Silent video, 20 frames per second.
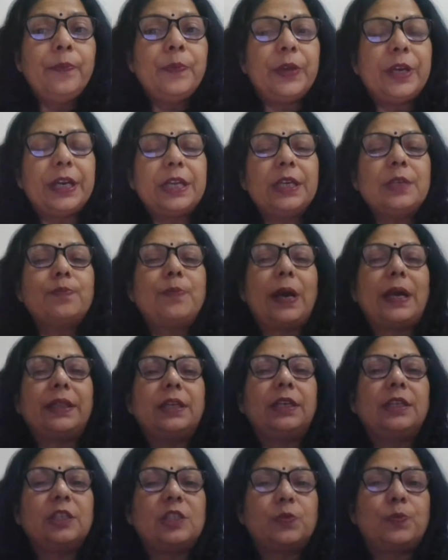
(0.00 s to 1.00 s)
It is by
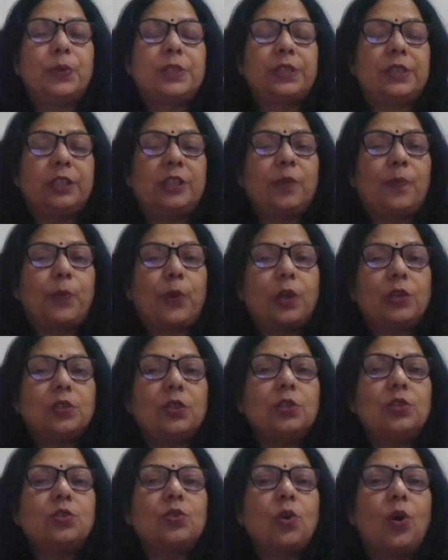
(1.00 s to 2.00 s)
the dispersal. The
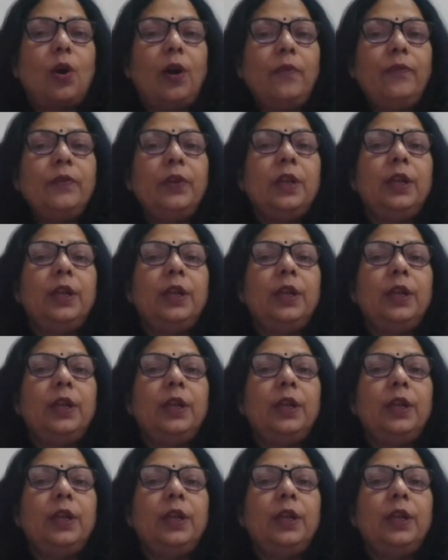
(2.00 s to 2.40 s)
process of